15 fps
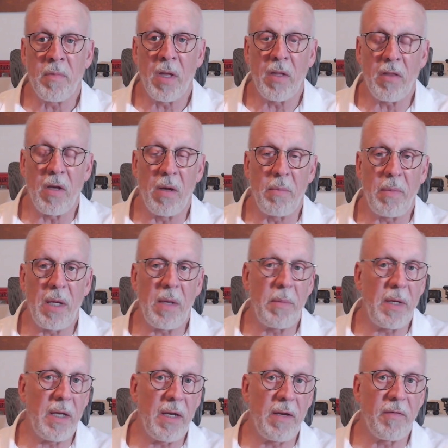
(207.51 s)
Thought
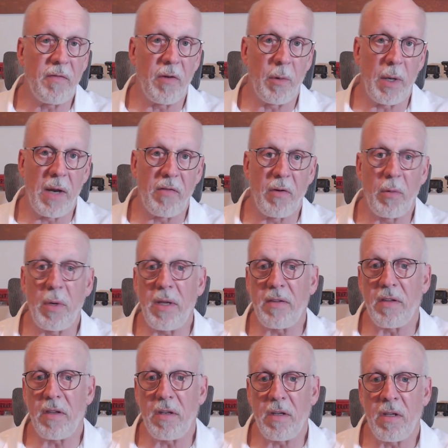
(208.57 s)
maybe for whatever
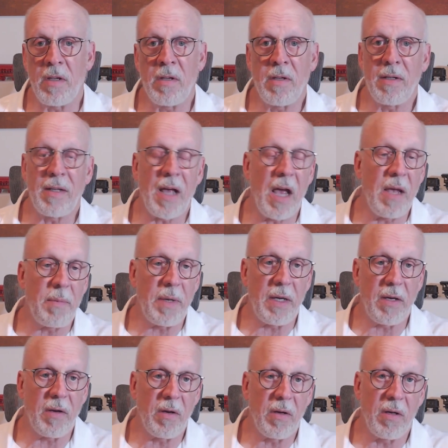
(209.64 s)
reason,
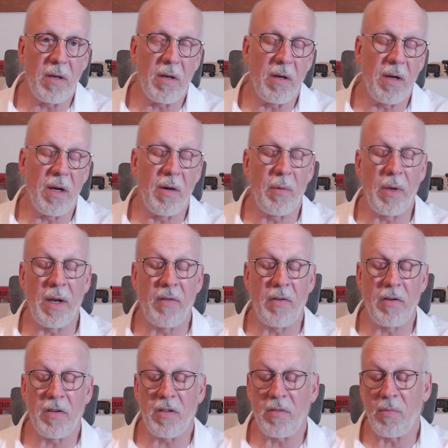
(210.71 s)
timing, whatever,
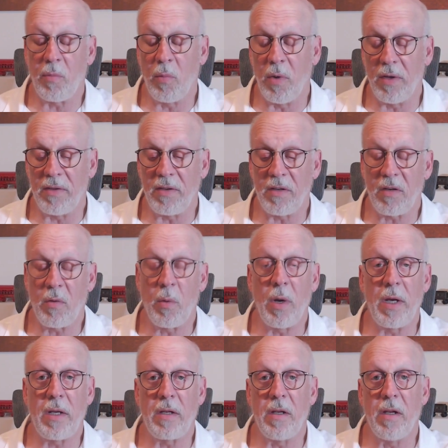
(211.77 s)
just wasn't
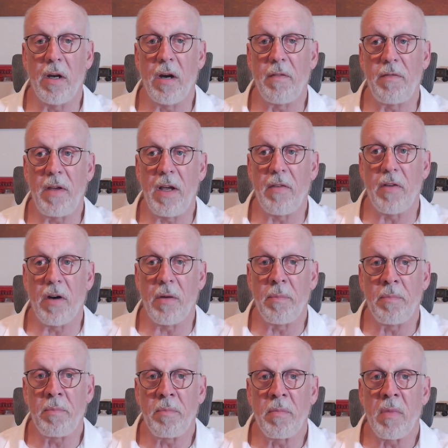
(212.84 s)
quite in our favor.
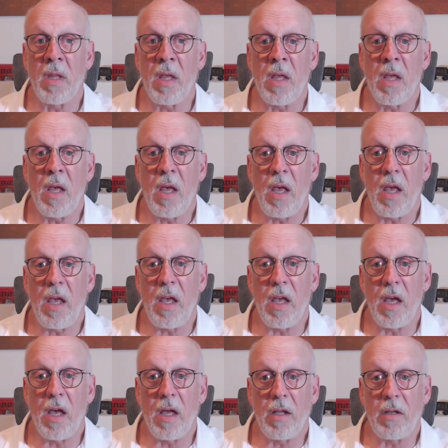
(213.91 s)

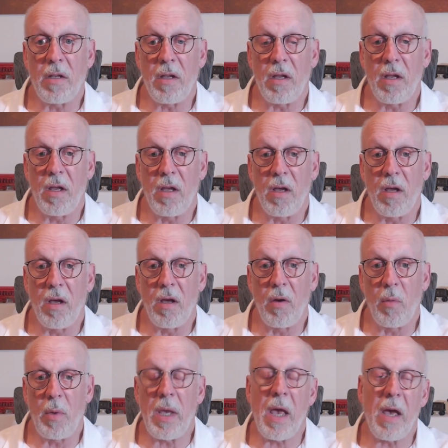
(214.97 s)
And
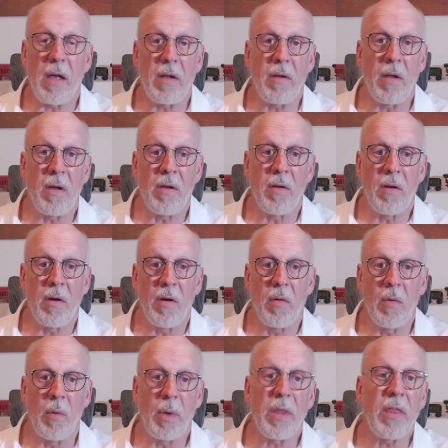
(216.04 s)
we had
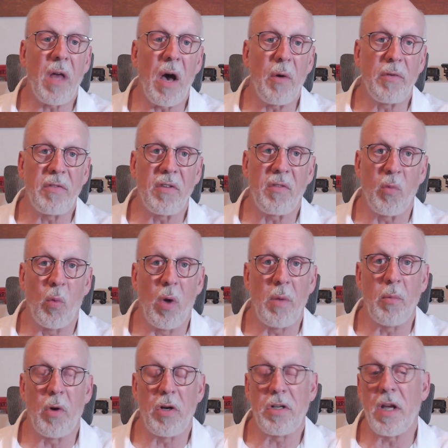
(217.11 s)
what we thought was just one
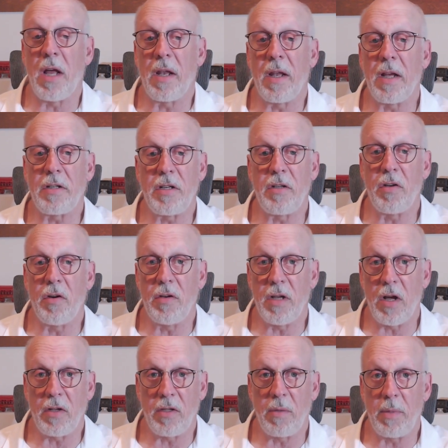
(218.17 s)
more shot. It actually turned
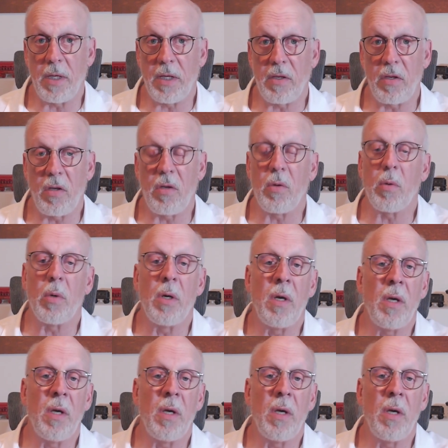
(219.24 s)
out to be two.